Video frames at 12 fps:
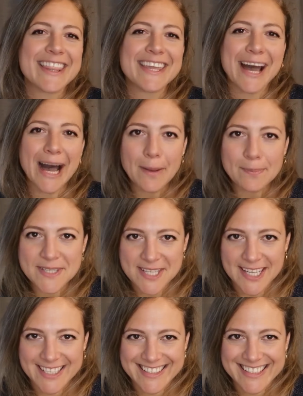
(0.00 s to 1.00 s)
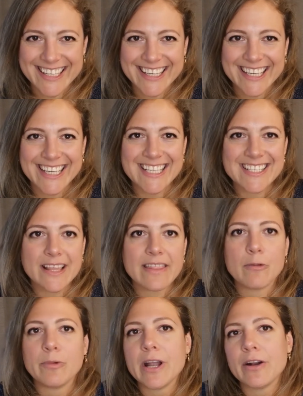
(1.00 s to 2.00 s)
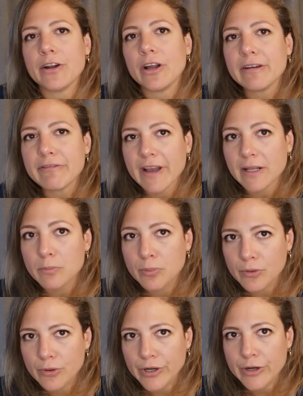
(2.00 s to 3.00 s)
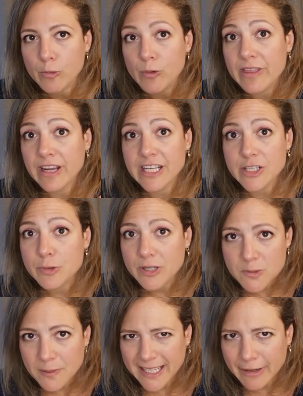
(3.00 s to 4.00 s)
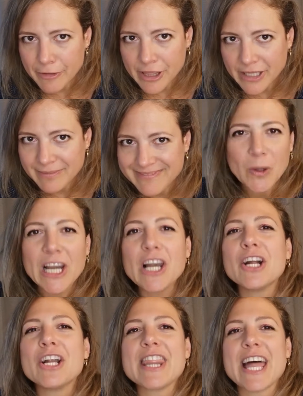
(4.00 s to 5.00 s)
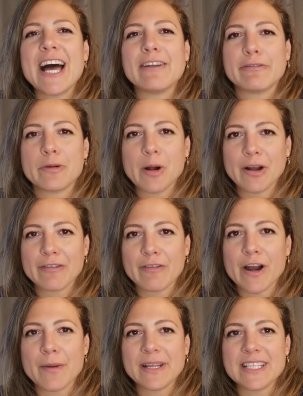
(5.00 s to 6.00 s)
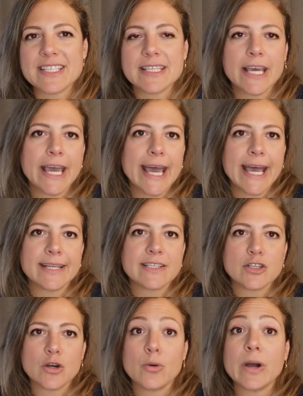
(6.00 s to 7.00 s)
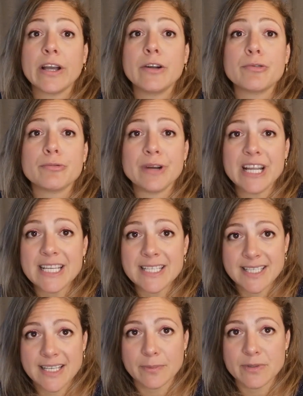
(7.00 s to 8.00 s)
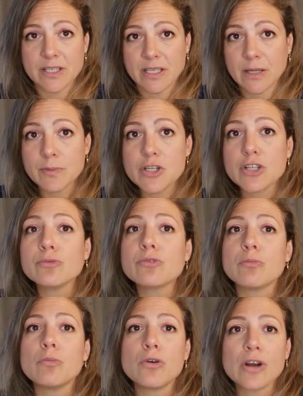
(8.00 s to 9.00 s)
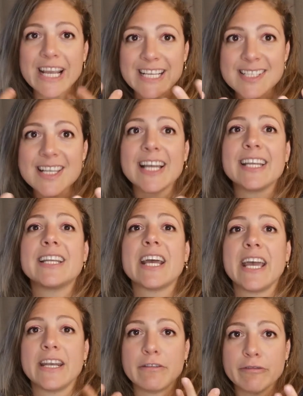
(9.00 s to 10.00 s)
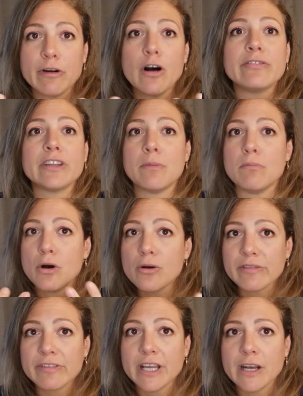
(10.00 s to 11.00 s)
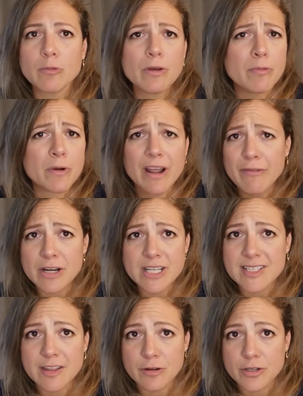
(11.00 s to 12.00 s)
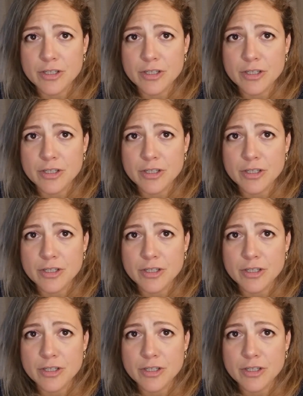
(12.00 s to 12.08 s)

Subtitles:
the upside is that we are not in fact born with a need to explain everything. We learn that from our environment. And so a great tip to keep children more excited and involved and motivated with whatever it is that they're